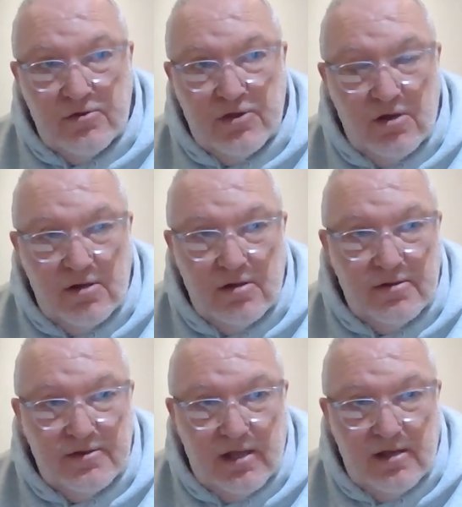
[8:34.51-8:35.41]
His
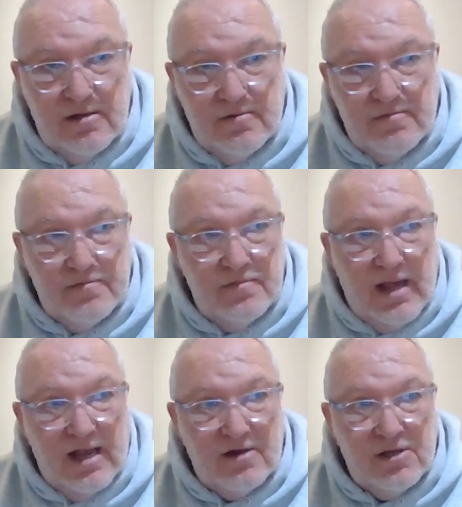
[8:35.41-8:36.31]
name is Kevin.
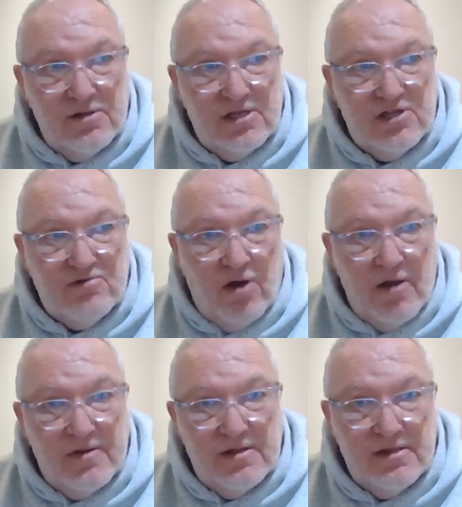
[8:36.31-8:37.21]
He's an
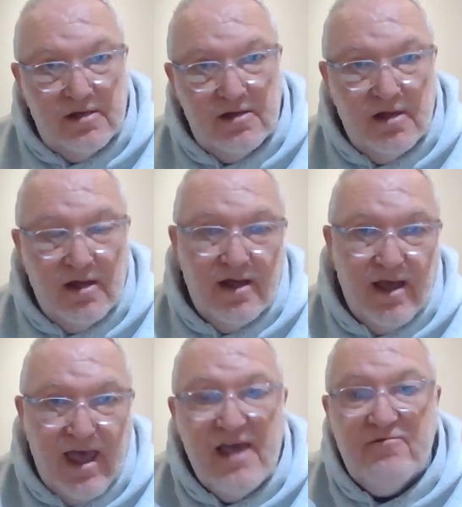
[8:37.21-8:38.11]
electrician and he
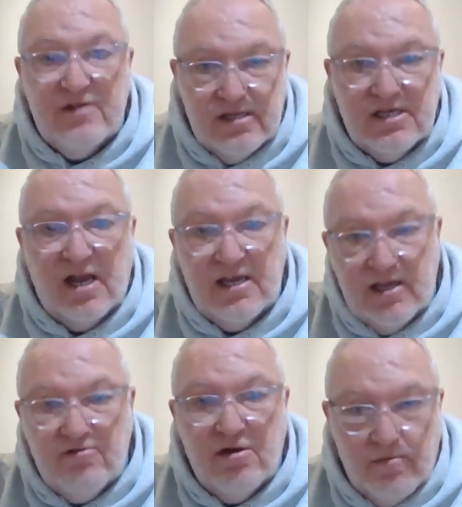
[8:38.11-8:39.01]
had no
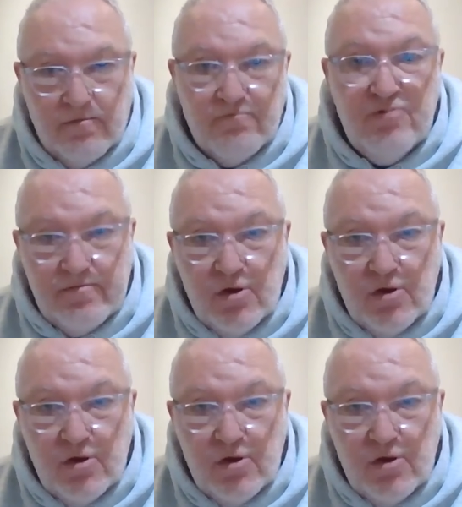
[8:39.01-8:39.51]
engineering